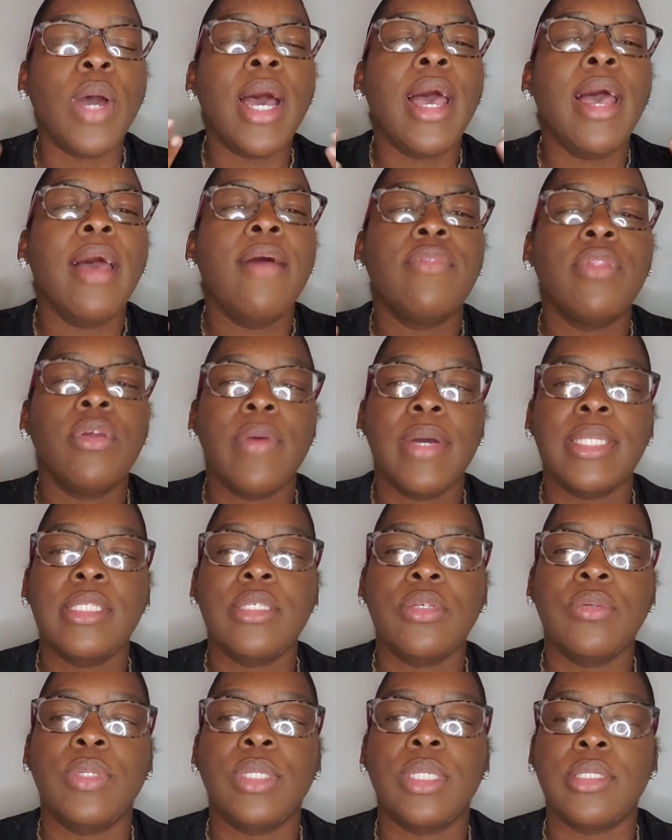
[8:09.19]
I have no
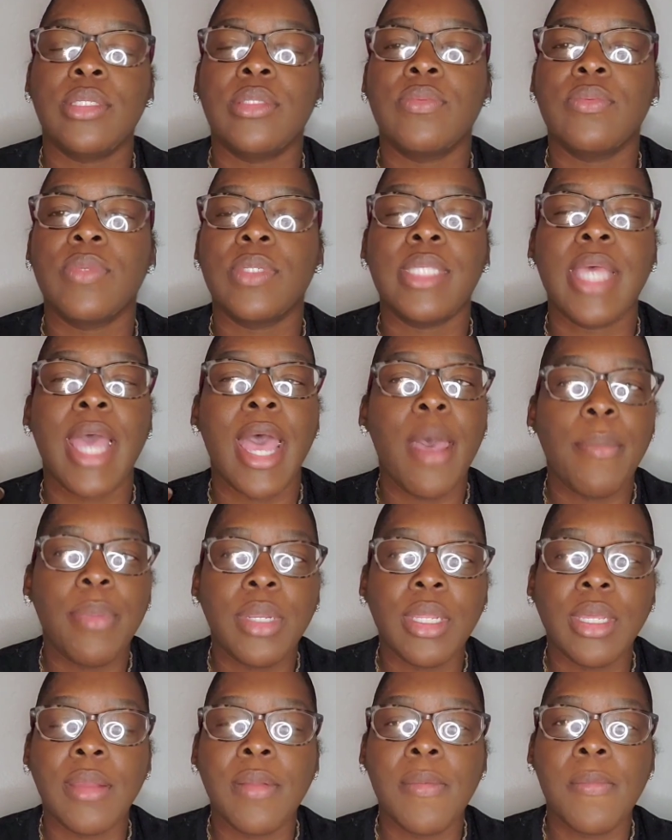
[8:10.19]
idea what's
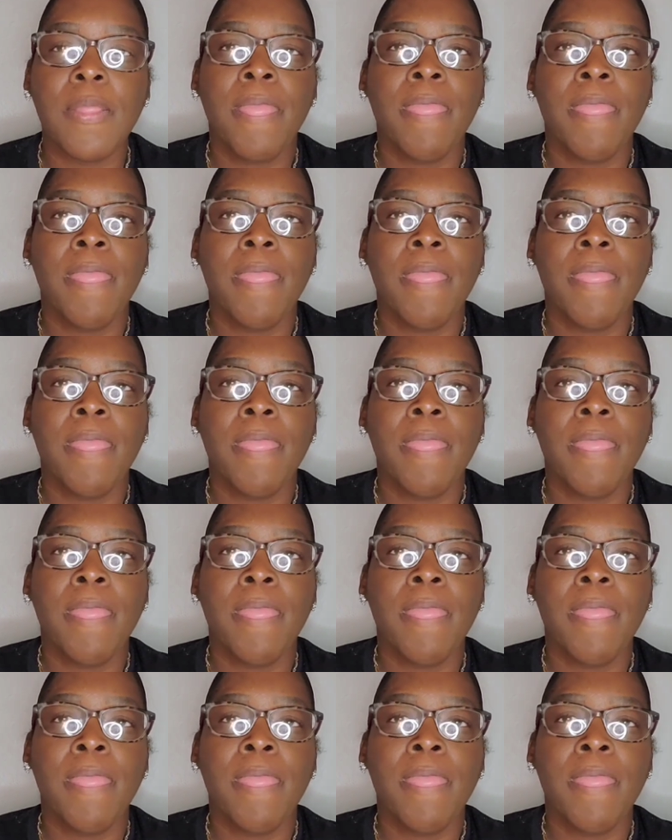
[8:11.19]
happening.